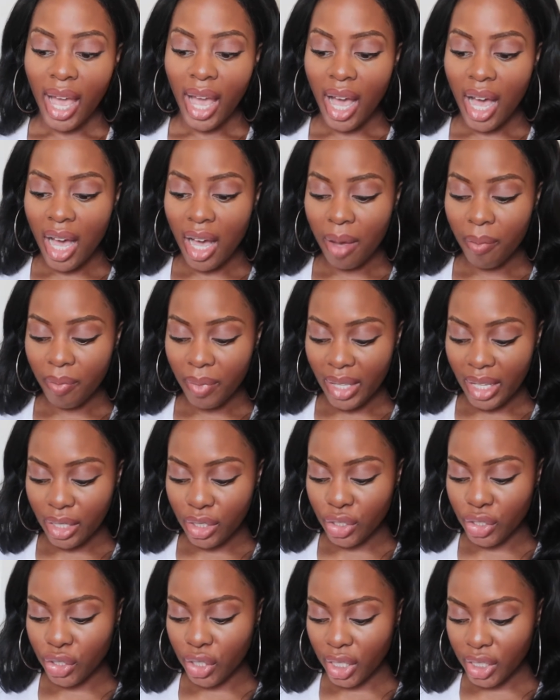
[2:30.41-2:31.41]
The
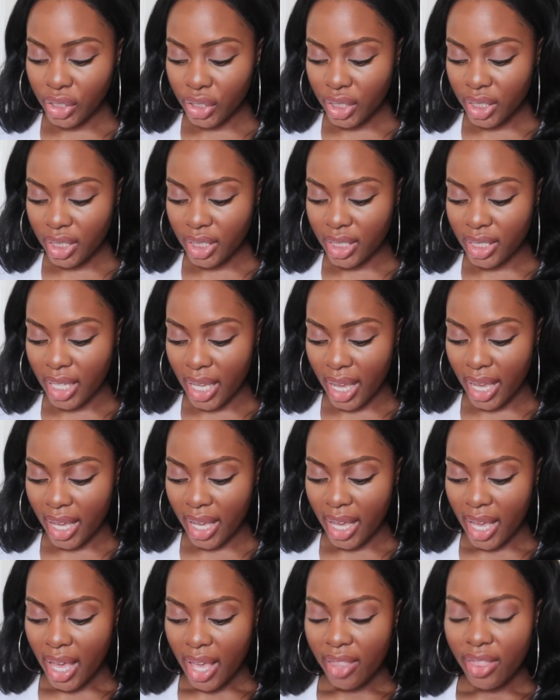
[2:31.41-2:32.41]
instructions
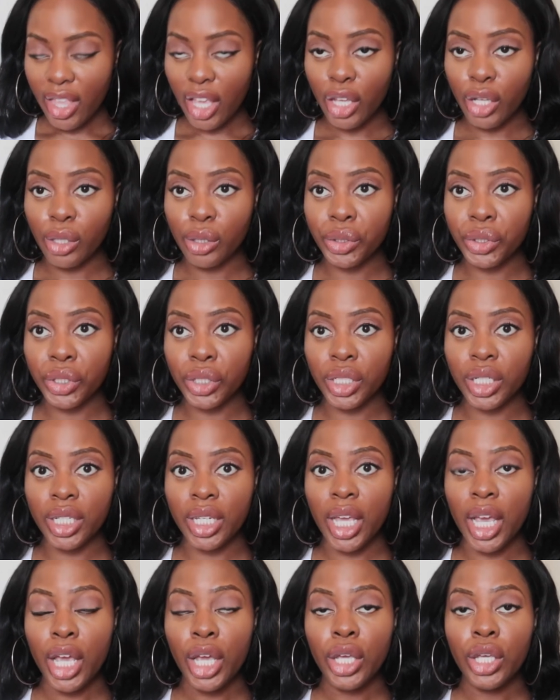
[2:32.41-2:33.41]
say that you
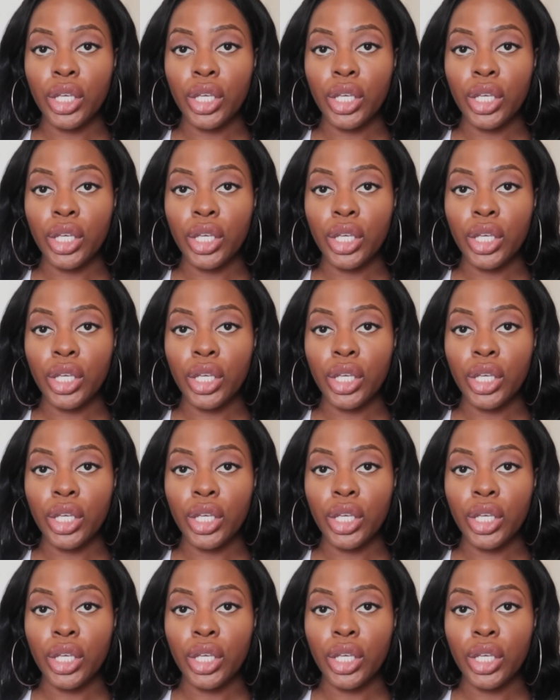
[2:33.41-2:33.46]
should